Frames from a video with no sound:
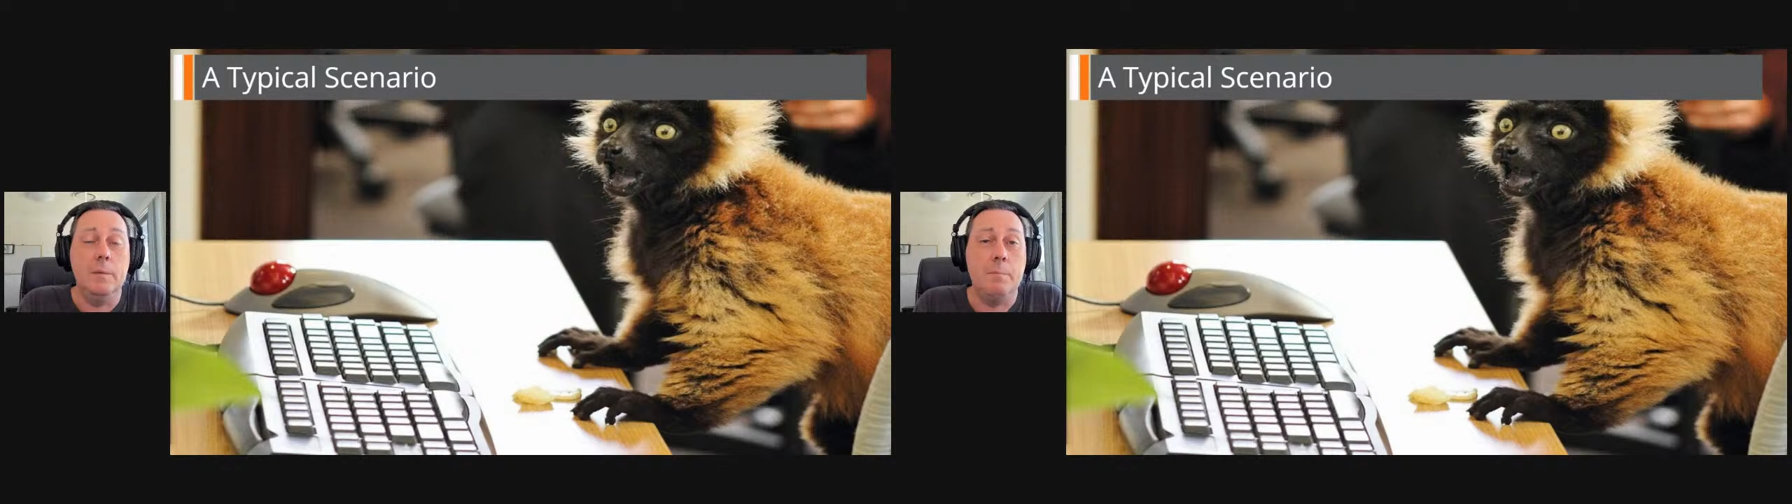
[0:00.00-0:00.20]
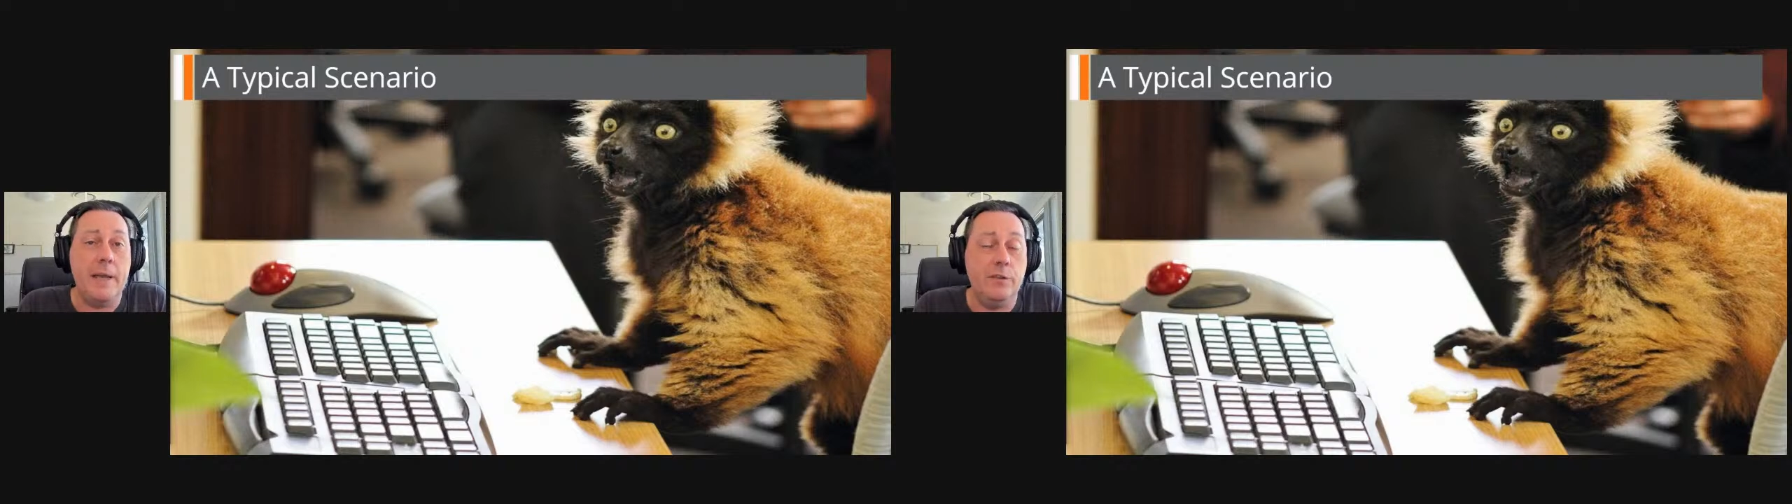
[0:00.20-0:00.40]

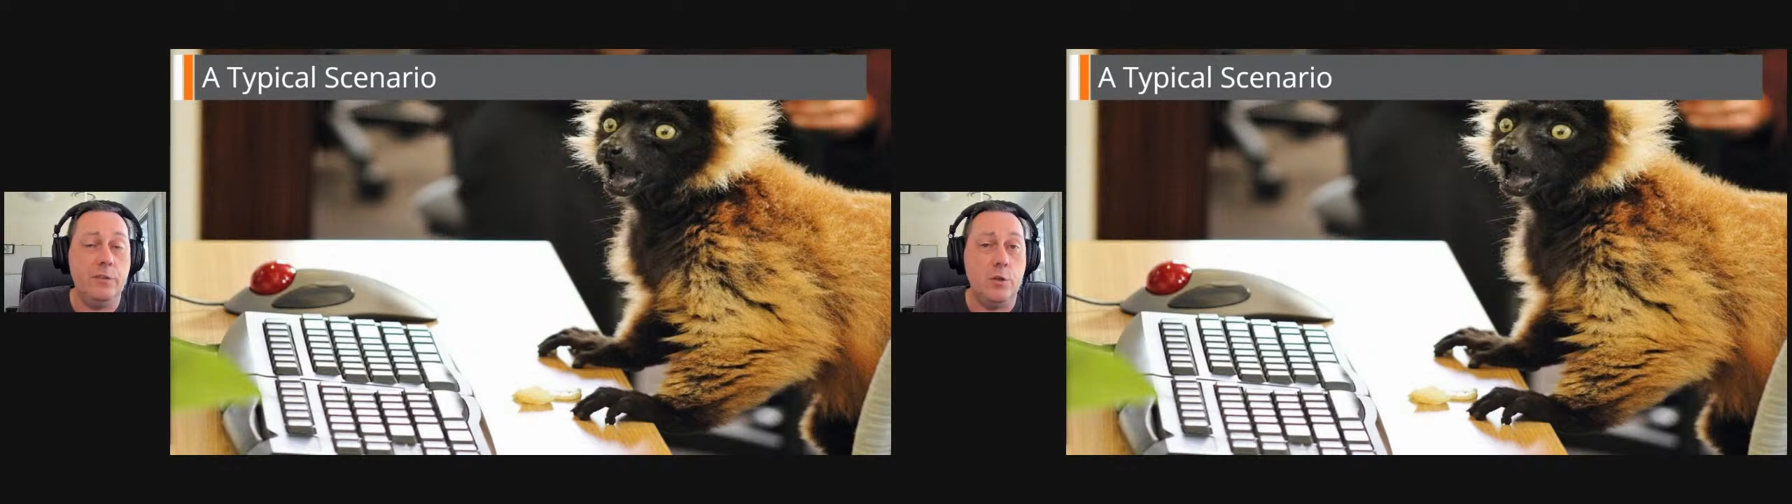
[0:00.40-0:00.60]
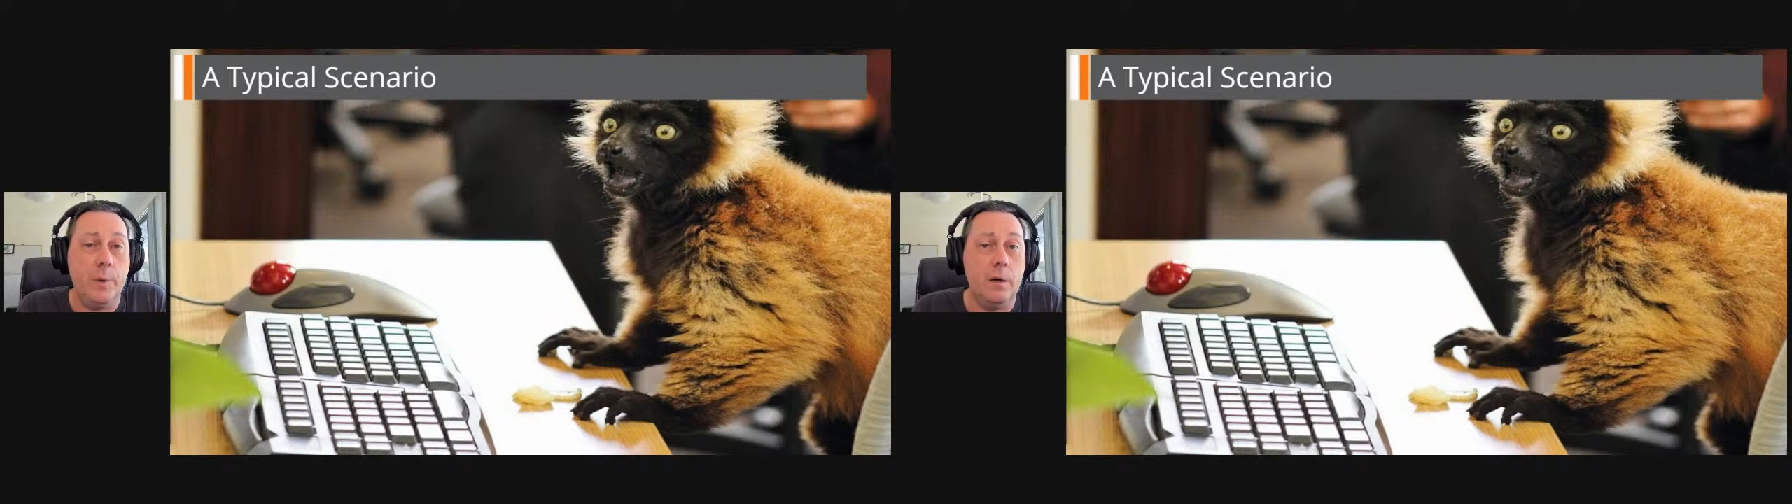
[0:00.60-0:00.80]

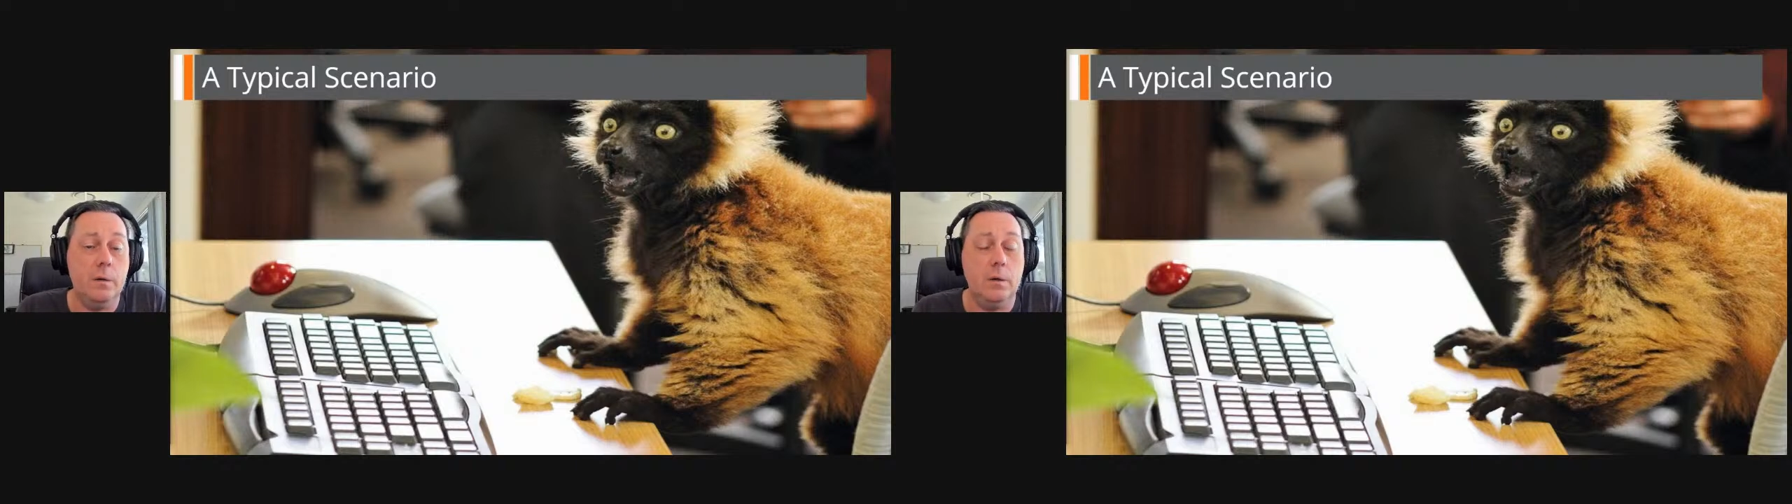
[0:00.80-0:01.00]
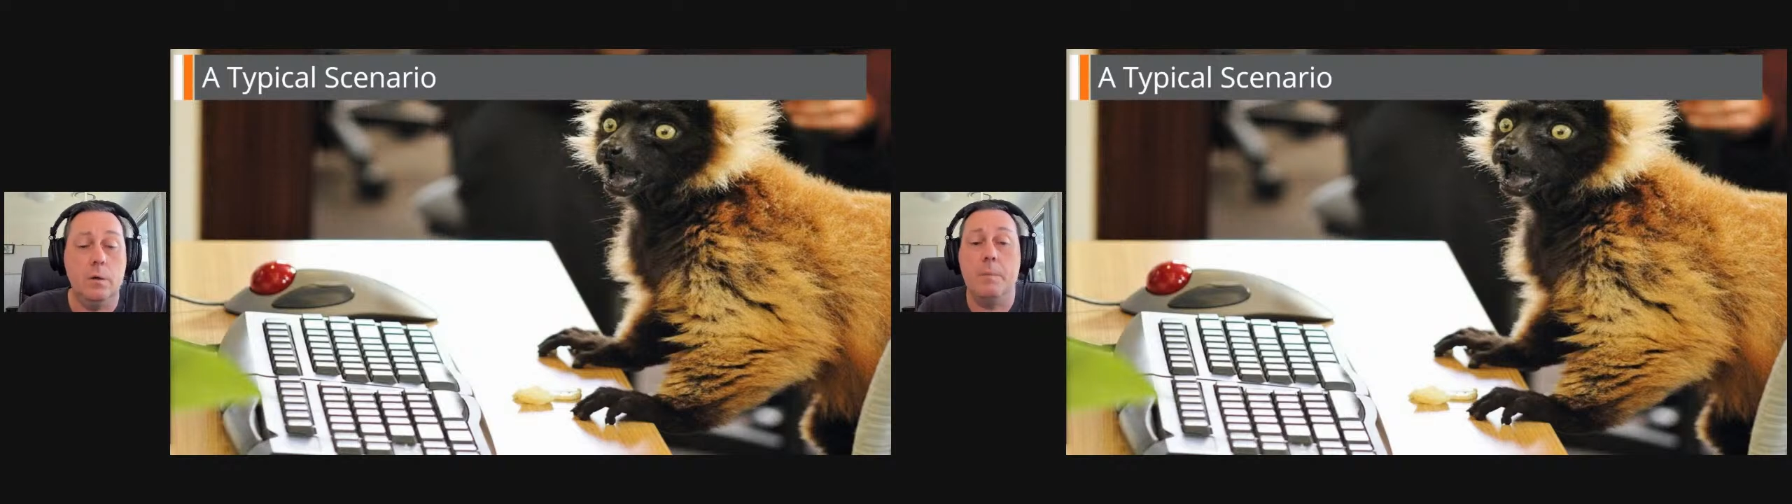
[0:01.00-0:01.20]

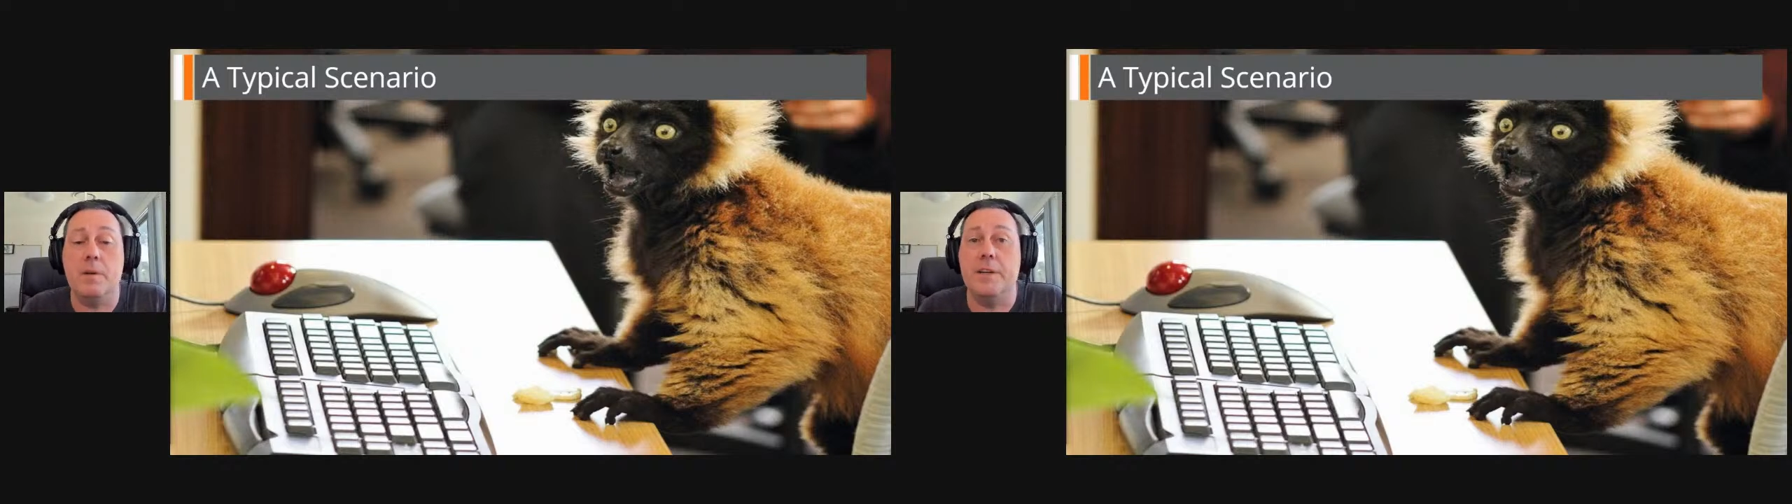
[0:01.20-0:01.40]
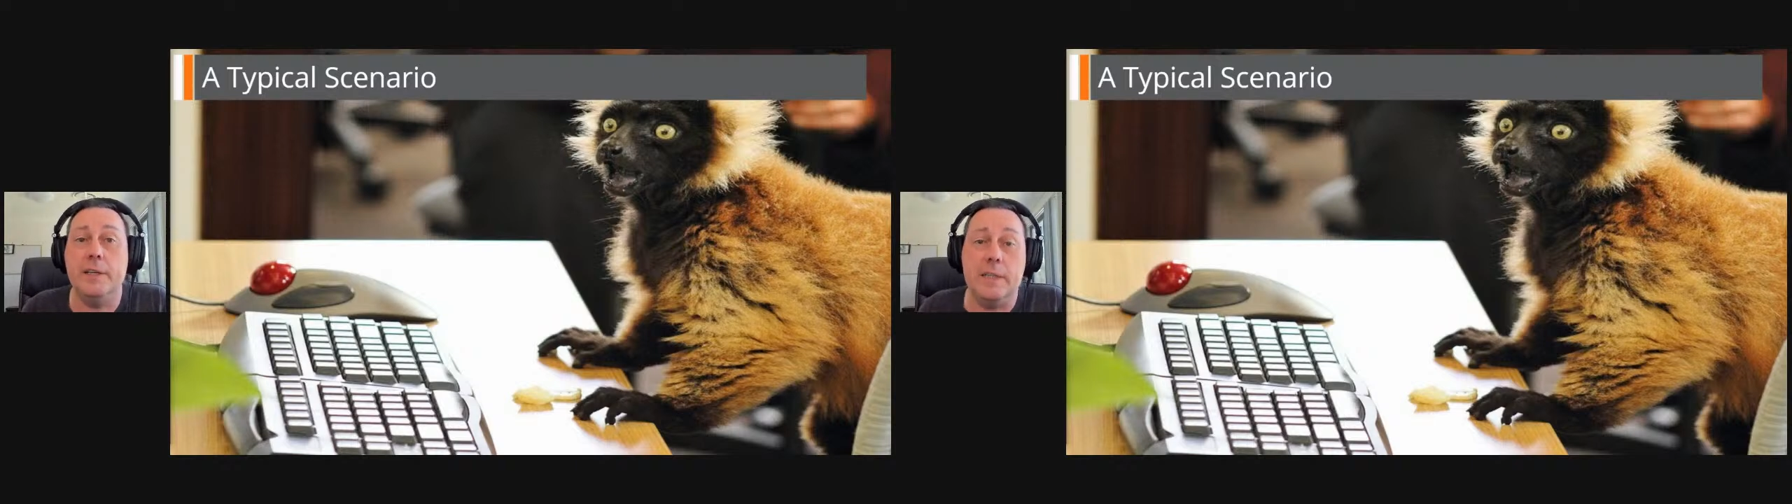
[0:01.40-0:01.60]
MySQL or
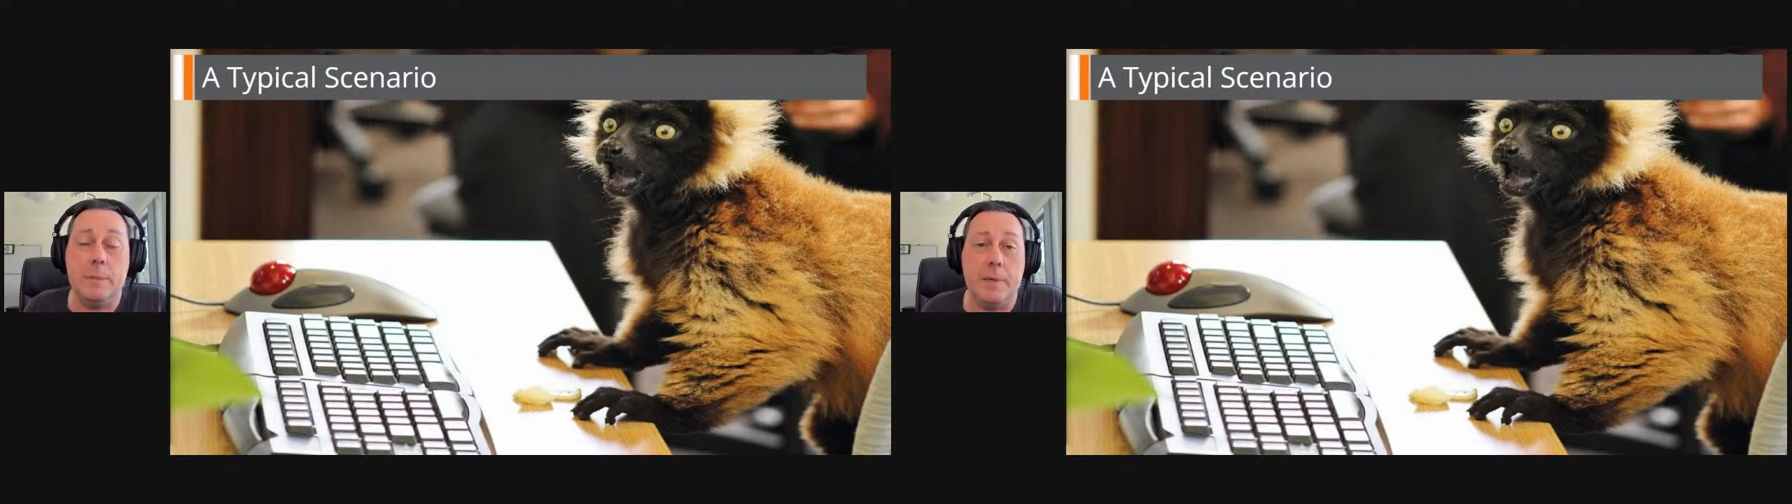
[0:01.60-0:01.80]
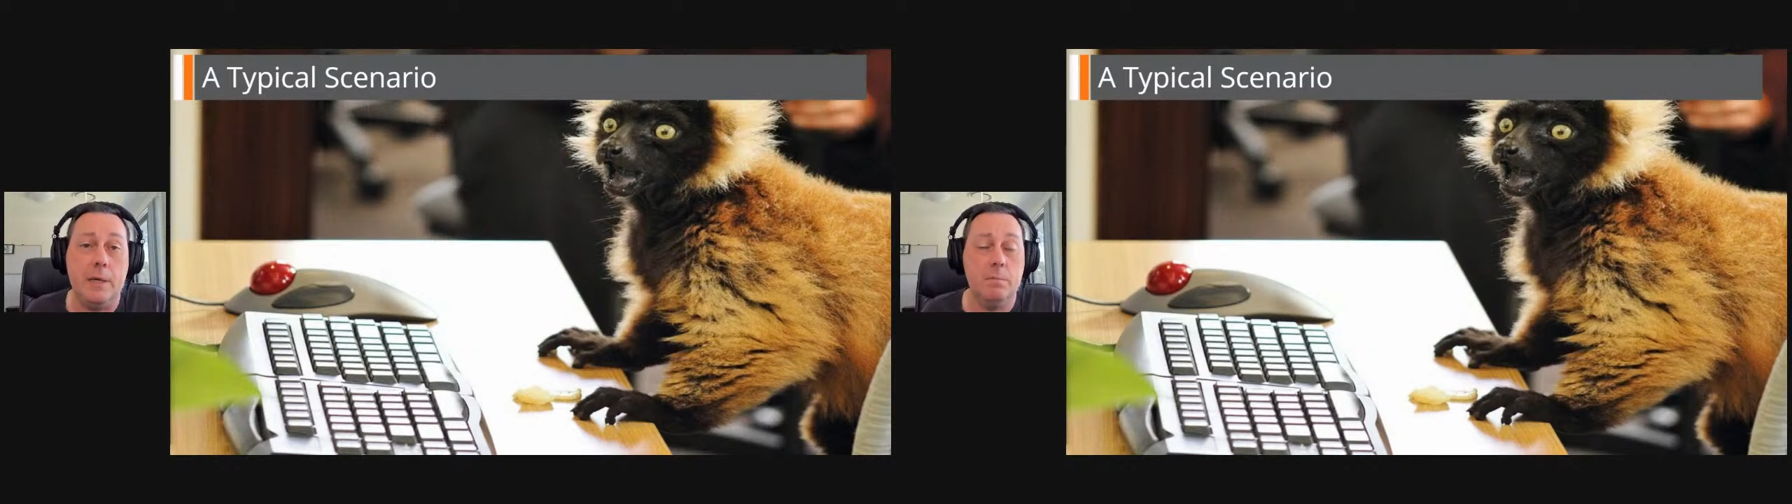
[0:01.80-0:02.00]

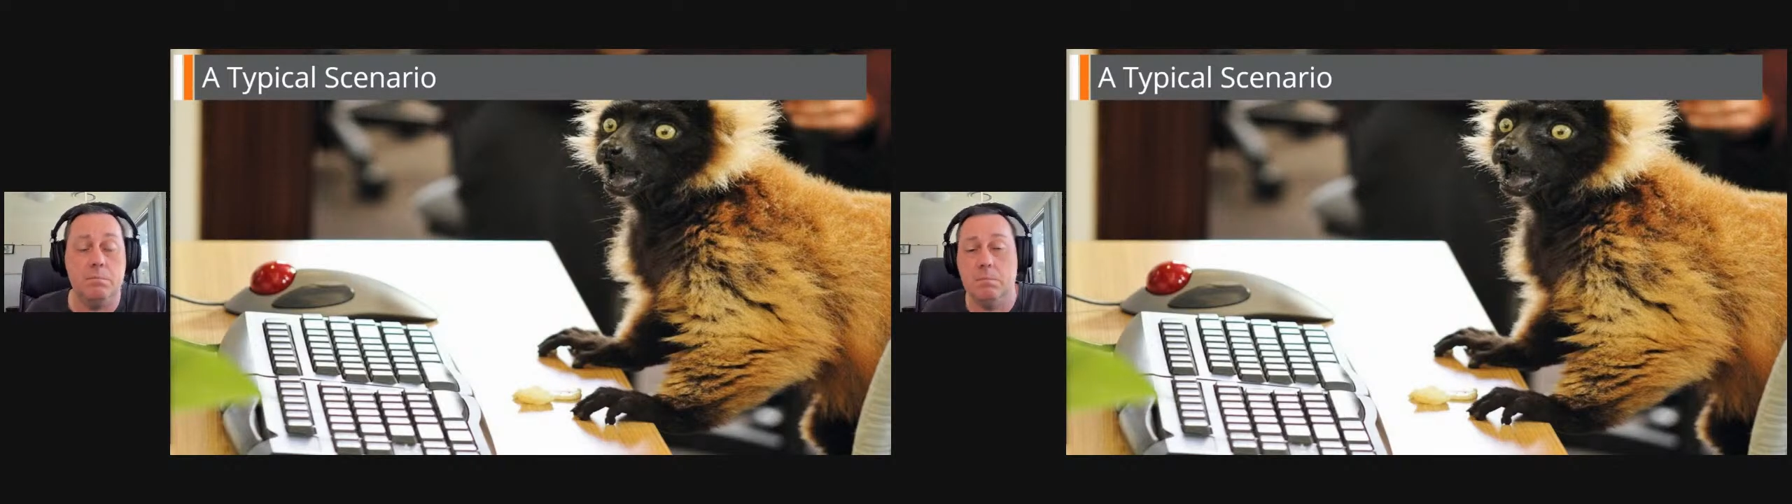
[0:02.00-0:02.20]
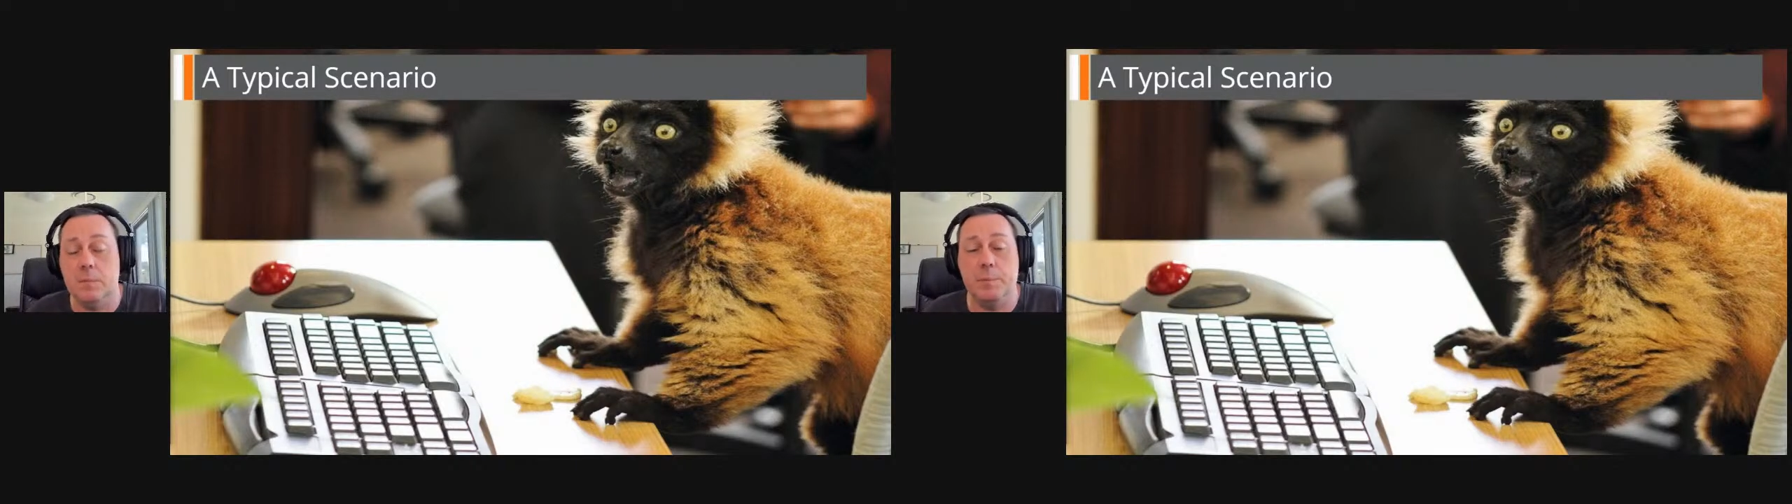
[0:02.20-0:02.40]
MariaDB,